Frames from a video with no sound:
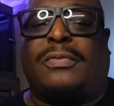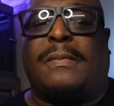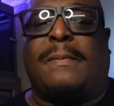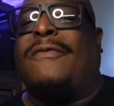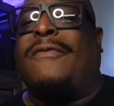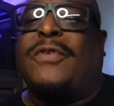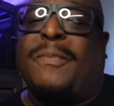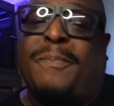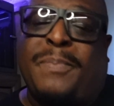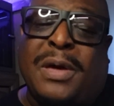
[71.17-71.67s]
If
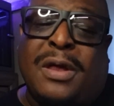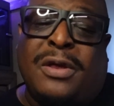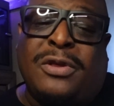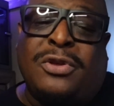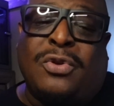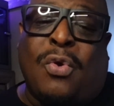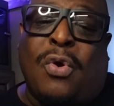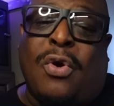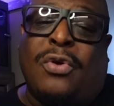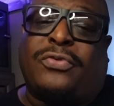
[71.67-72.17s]
you're building
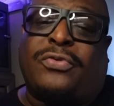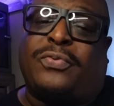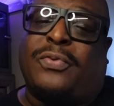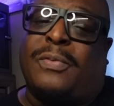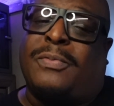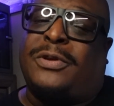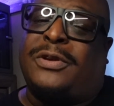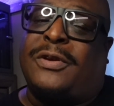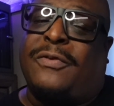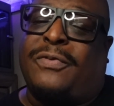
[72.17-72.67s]
yours
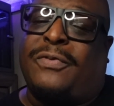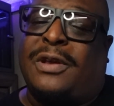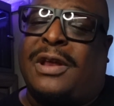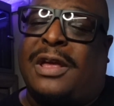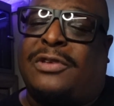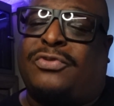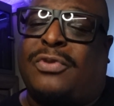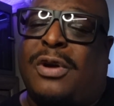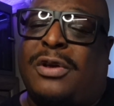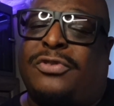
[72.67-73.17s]
from different
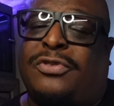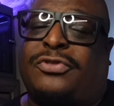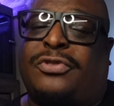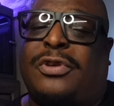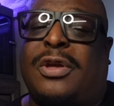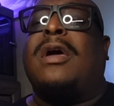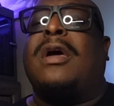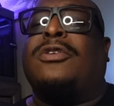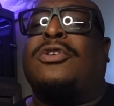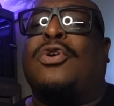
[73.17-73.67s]
electronics,
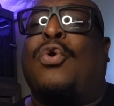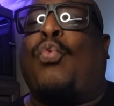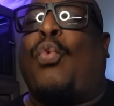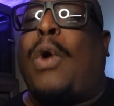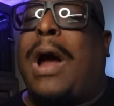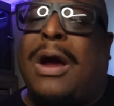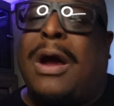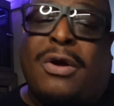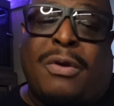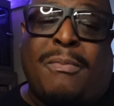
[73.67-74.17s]
your
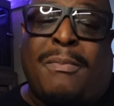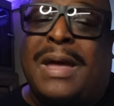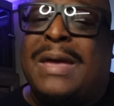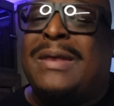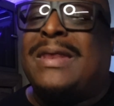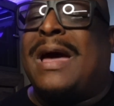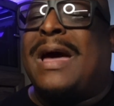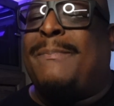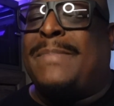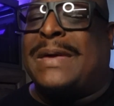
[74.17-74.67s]
wiring may
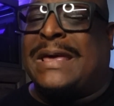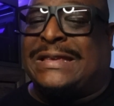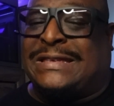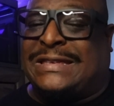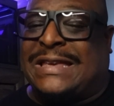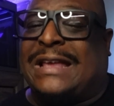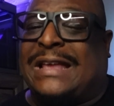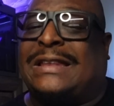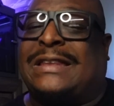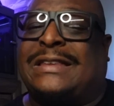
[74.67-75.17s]
not be
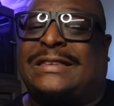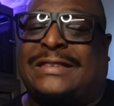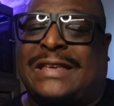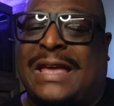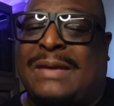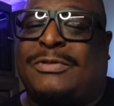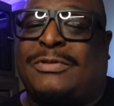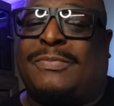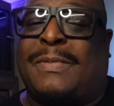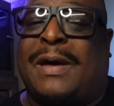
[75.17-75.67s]
exactly the
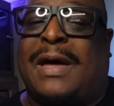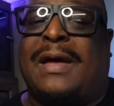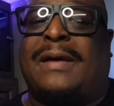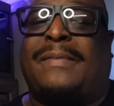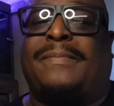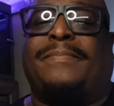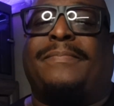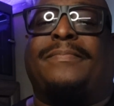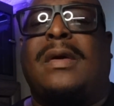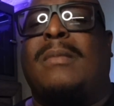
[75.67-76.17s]
same as
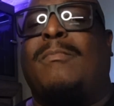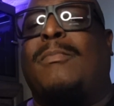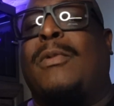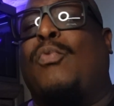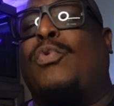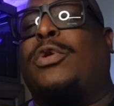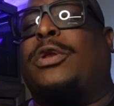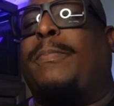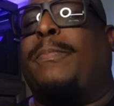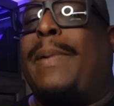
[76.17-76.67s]
mine. But
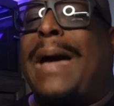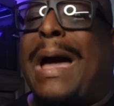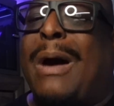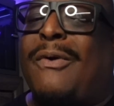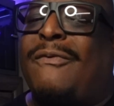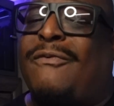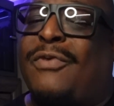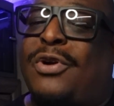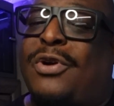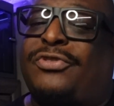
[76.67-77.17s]
with the power
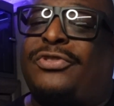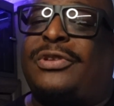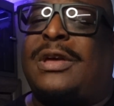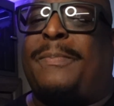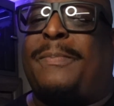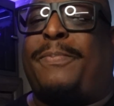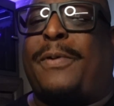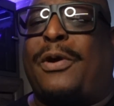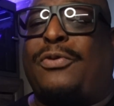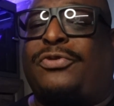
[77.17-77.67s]
version I
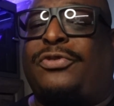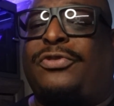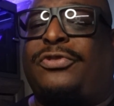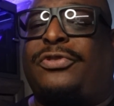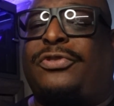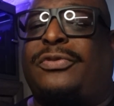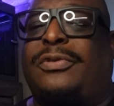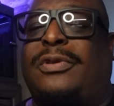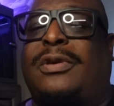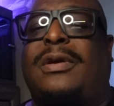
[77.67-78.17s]

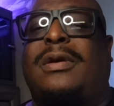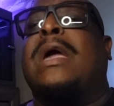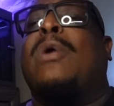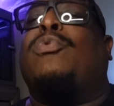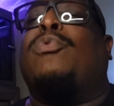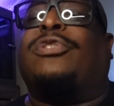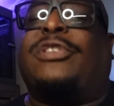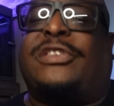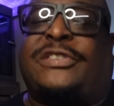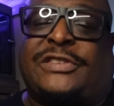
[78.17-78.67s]
purchased, it
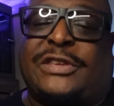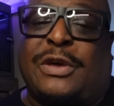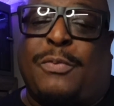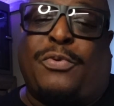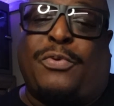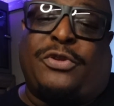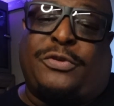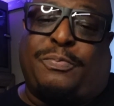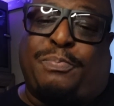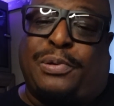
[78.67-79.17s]
was as
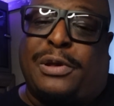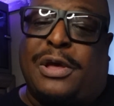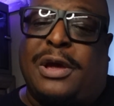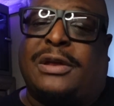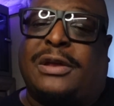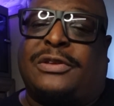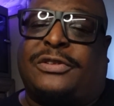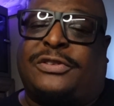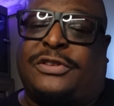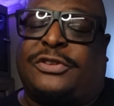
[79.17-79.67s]
simple as
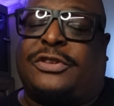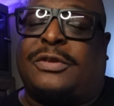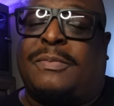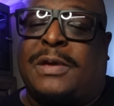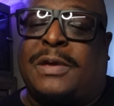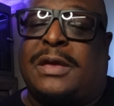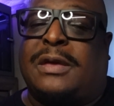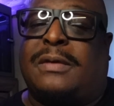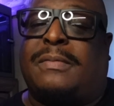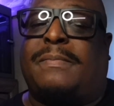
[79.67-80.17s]
plugging the system
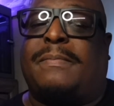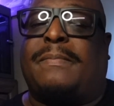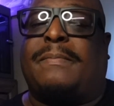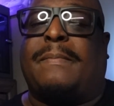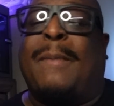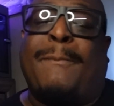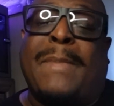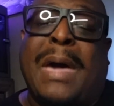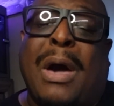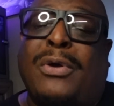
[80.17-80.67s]
in.
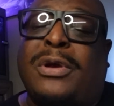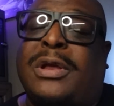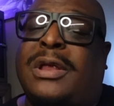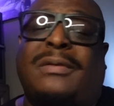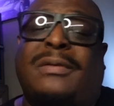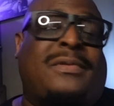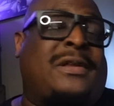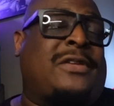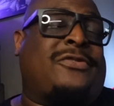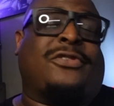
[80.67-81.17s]
Mounting it,
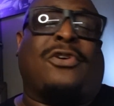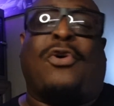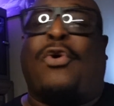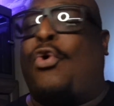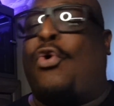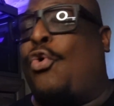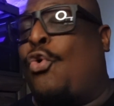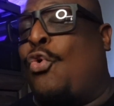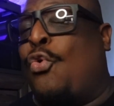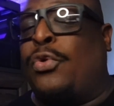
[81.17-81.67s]
that's a
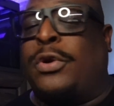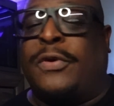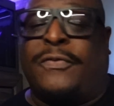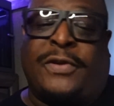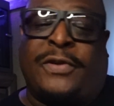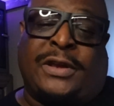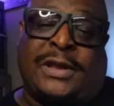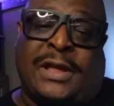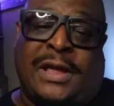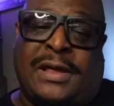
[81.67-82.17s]
whole
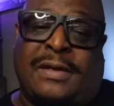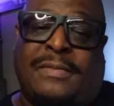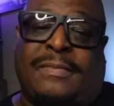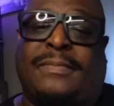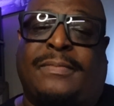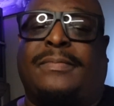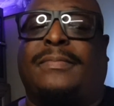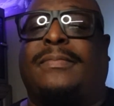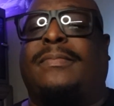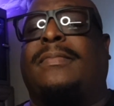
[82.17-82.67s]
different thing.
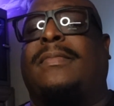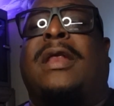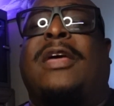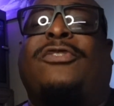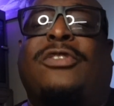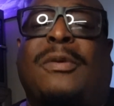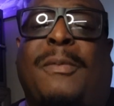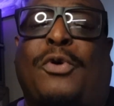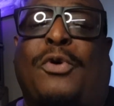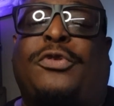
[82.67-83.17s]
And that's
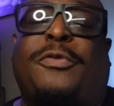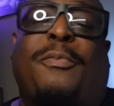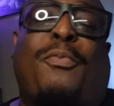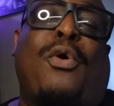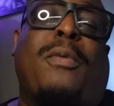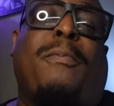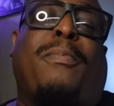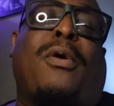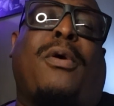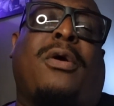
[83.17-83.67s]
the most
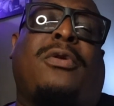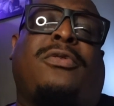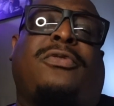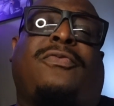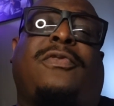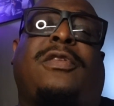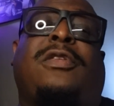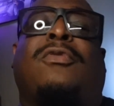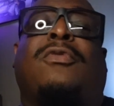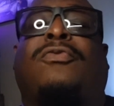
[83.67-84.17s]
important part of this
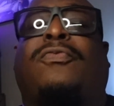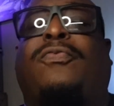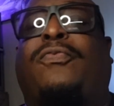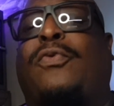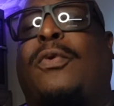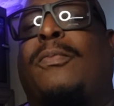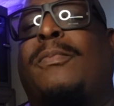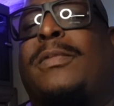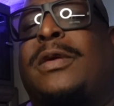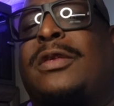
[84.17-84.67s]
video
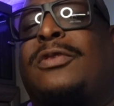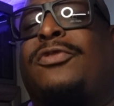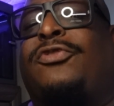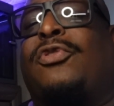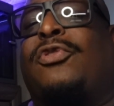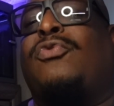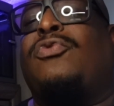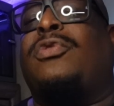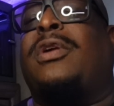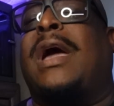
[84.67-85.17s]
for me to
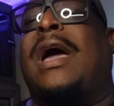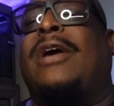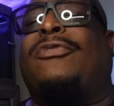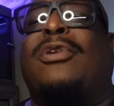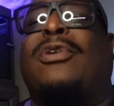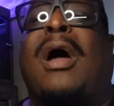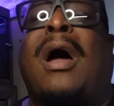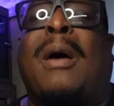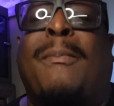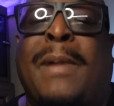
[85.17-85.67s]
show you guys
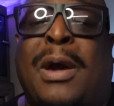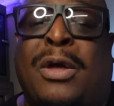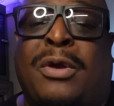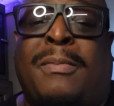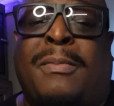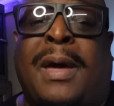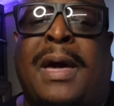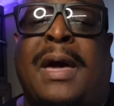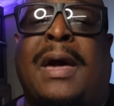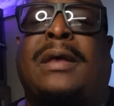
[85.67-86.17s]
how I mounted
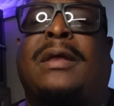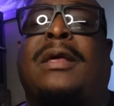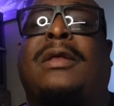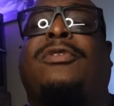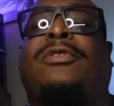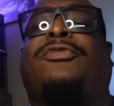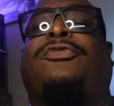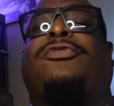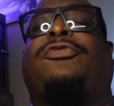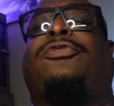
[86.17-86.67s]
mine. Now
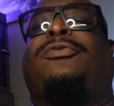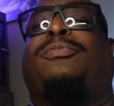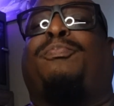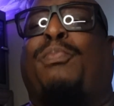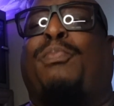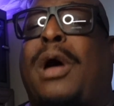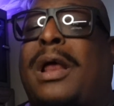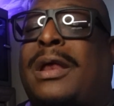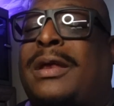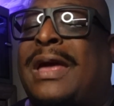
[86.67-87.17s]
this is
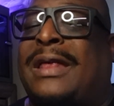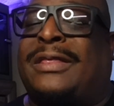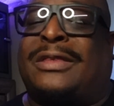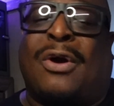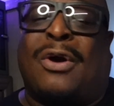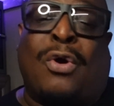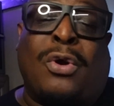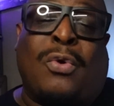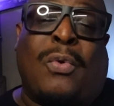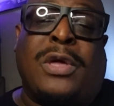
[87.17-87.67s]
probably not the
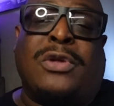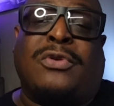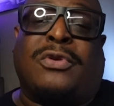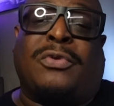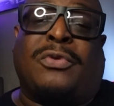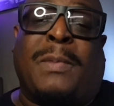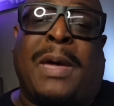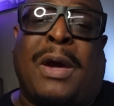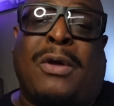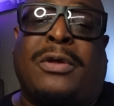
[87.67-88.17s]
only way you
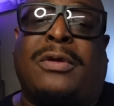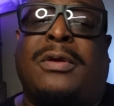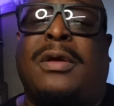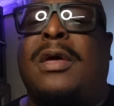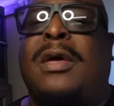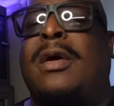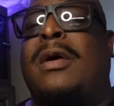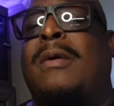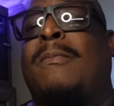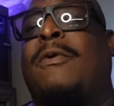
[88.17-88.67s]
can mount it,
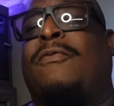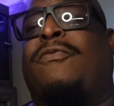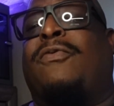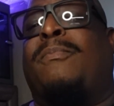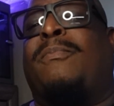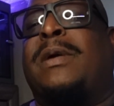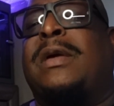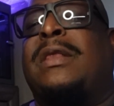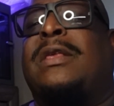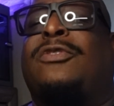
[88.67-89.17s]
but for
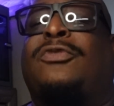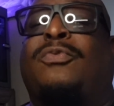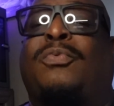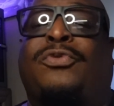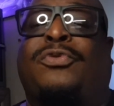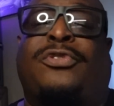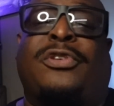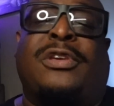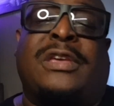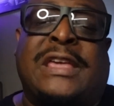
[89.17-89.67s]
me, this
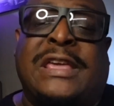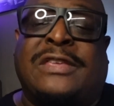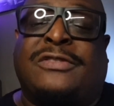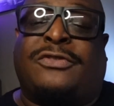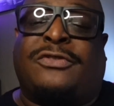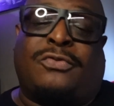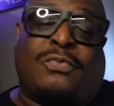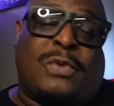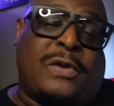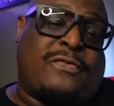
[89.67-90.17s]
was the
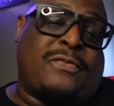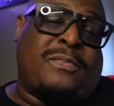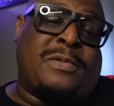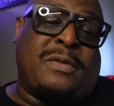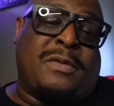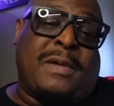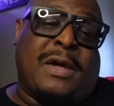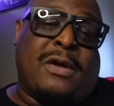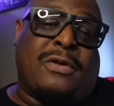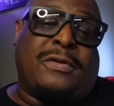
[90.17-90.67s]
easiest way for me to
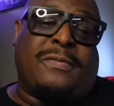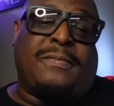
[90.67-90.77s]
mount it.